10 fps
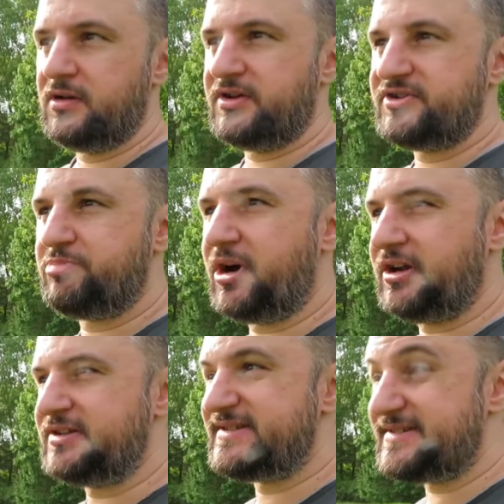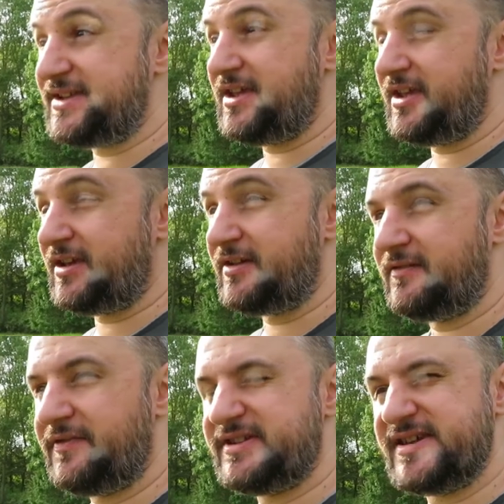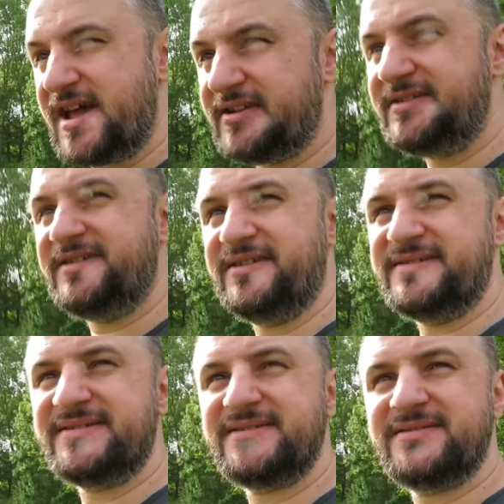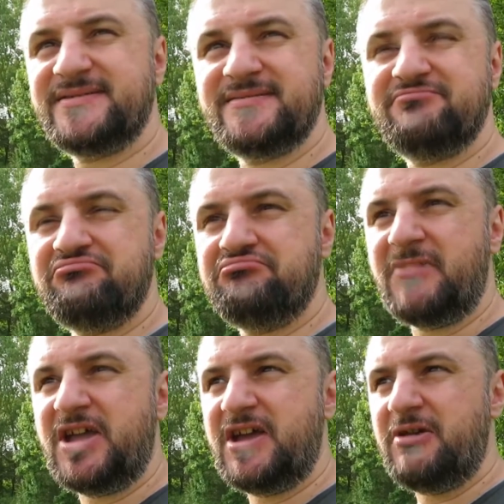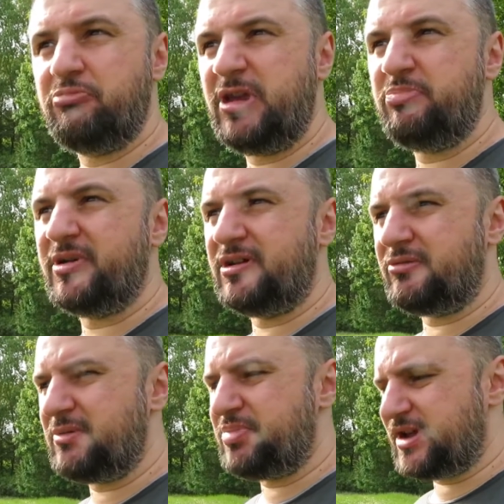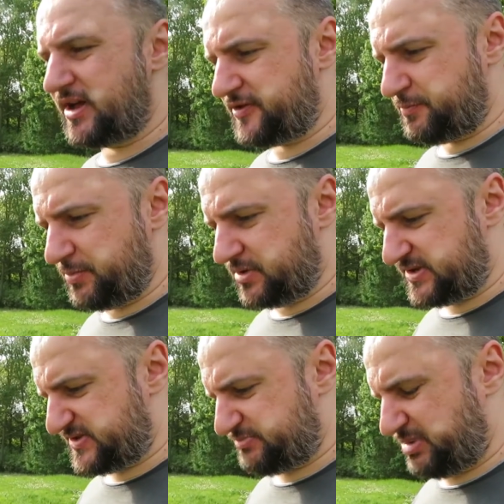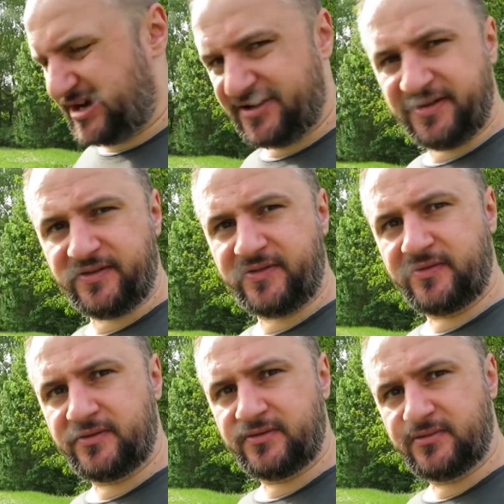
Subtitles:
And upon seeing fatalities, people ripping other people's spines,